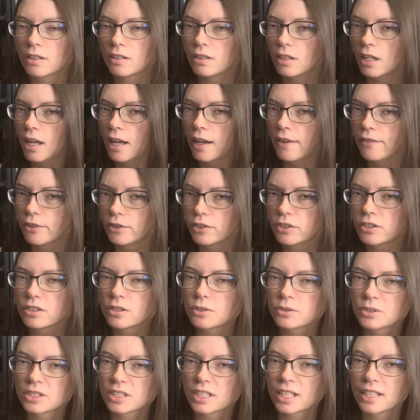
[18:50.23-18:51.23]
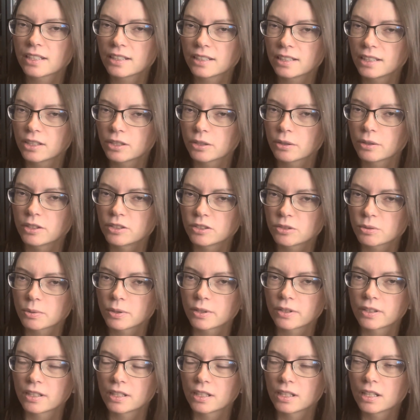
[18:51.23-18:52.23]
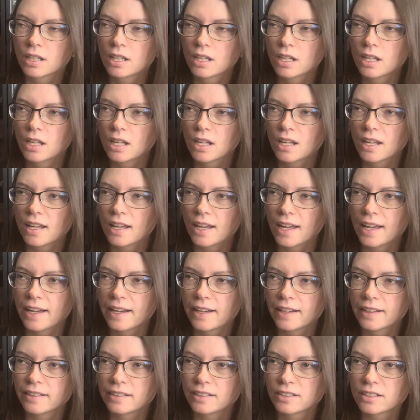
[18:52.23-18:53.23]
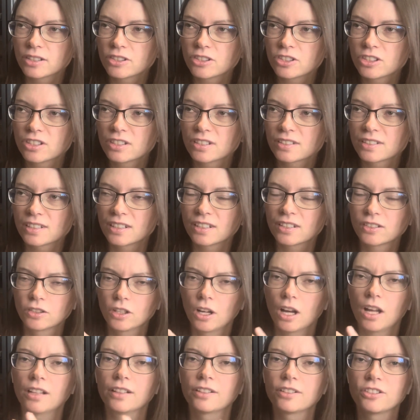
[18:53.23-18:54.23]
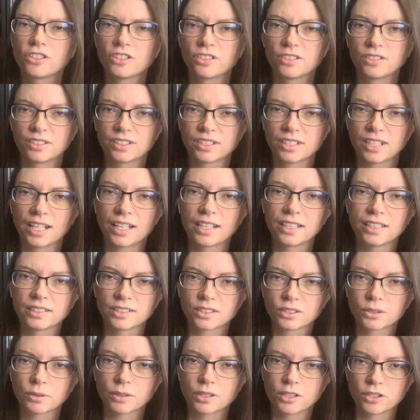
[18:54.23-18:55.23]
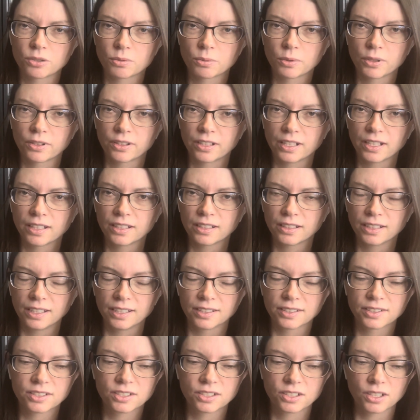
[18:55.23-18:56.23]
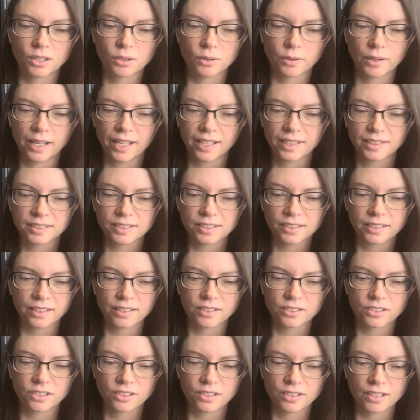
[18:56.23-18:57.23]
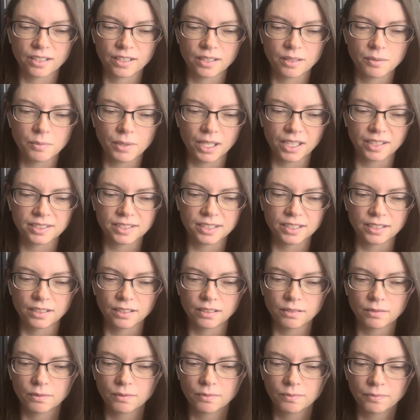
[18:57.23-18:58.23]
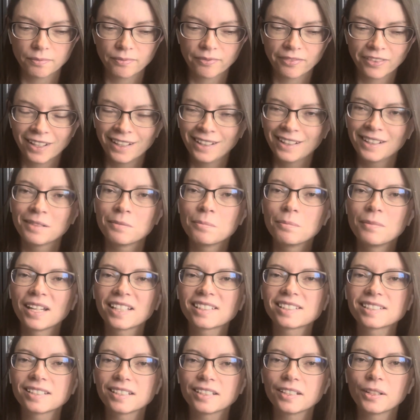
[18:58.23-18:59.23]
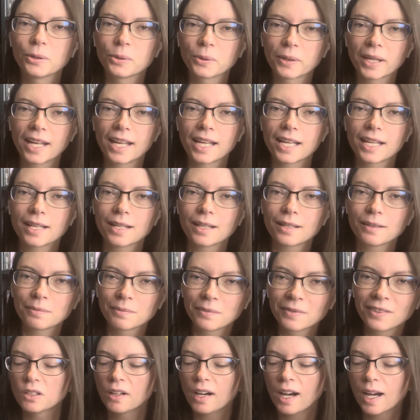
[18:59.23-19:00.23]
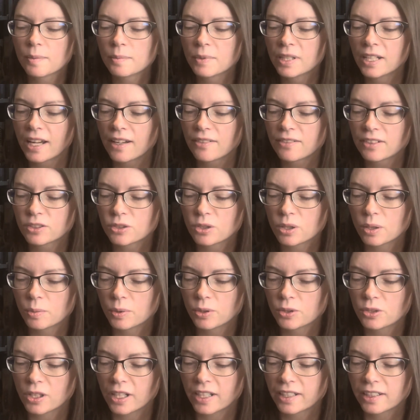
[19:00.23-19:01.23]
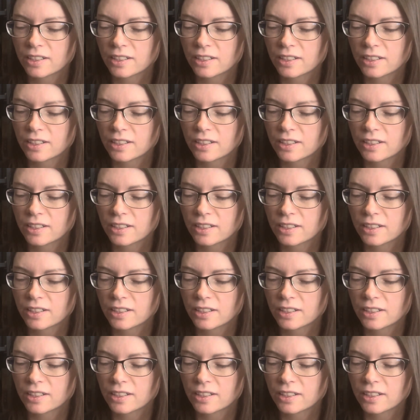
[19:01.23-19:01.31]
ever so slightly cringeworthy, and she acknowledges that it's cringeworthy at least, so hangs the lantern on it, makes it okay. I've been having trouble trying to